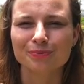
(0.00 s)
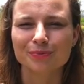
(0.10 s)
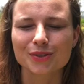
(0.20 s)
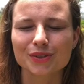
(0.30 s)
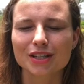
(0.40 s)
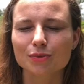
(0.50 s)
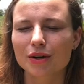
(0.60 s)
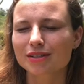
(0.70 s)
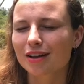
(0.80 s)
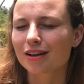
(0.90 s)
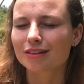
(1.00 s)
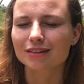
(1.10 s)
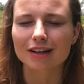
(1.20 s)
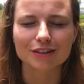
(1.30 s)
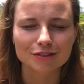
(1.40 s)
So this was a
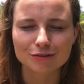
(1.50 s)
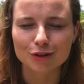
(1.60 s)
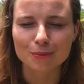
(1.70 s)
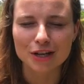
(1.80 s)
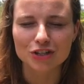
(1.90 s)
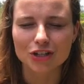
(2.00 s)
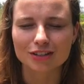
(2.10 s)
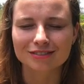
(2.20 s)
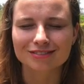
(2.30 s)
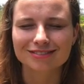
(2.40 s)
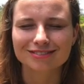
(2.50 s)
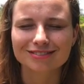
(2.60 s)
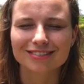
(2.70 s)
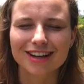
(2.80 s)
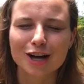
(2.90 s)
lot of information.
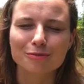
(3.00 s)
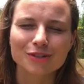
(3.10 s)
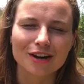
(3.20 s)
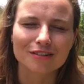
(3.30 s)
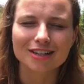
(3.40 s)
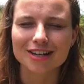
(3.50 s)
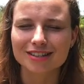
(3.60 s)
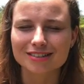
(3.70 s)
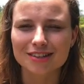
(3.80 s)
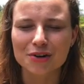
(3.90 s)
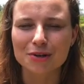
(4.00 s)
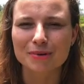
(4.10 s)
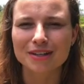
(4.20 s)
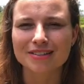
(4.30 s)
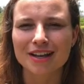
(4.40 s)
I'm sorry, not sorry,
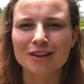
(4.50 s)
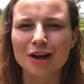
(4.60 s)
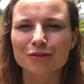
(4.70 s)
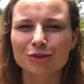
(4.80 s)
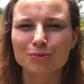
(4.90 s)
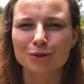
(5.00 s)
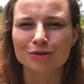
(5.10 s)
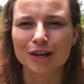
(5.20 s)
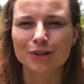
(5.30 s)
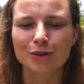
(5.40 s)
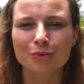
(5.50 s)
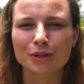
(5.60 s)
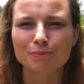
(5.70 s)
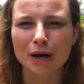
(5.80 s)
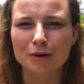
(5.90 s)
because I love to provide you
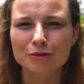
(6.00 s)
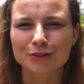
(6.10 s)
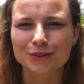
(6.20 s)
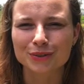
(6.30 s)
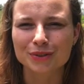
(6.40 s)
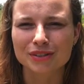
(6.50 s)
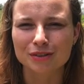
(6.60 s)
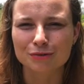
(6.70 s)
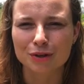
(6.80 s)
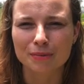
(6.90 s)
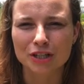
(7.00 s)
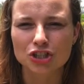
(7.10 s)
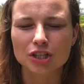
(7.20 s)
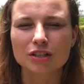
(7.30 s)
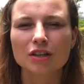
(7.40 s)
with powerful tools and
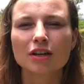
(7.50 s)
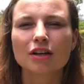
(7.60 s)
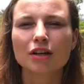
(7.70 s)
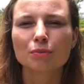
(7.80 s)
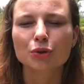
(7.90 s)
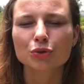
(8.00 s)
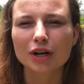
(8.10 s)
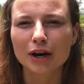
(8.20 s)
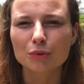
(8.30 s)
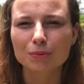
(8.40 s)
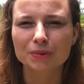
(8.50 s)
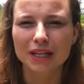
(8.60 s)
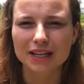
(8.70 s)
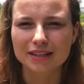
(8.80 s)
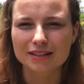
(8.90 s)
information. But you can
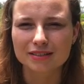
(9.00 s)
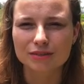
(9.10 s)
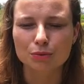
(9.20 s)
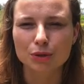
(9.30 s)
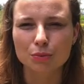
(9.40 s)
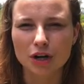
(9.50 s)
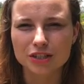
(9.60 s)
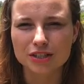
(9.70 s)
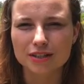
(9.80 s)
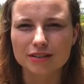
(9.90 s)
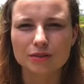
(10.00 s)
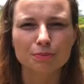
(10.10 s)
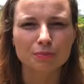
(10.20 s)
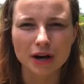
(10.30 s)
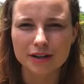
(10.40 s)
replay this, rewatch this,
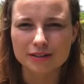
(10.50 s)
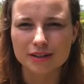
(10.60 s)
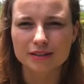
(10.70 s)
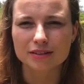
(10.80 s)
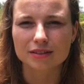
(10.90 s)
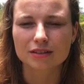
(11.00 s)
pause it.